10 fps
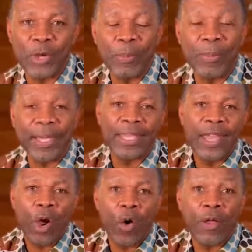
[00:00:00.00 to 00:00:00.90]
But
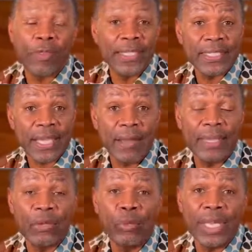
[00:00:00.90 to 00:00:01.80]
on this
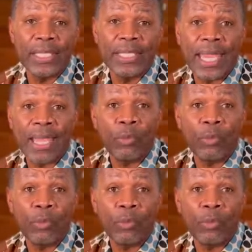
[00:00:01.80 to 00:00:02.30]
coming Wednesday,